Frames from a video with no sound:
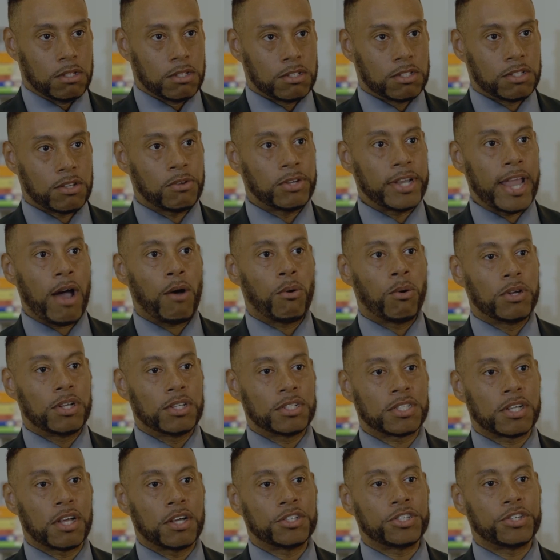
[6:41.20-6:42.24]
So now we'll
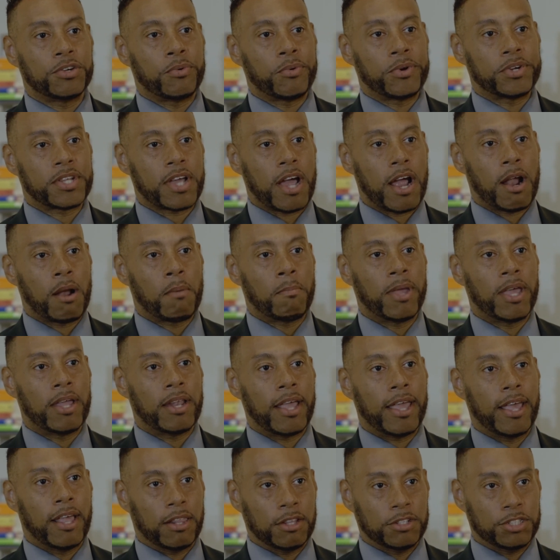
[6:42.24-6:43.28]
discuss your retirement
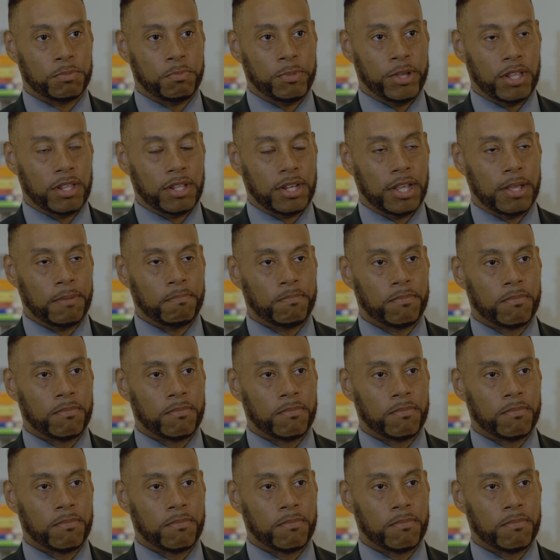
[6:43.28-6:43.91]
eligibility.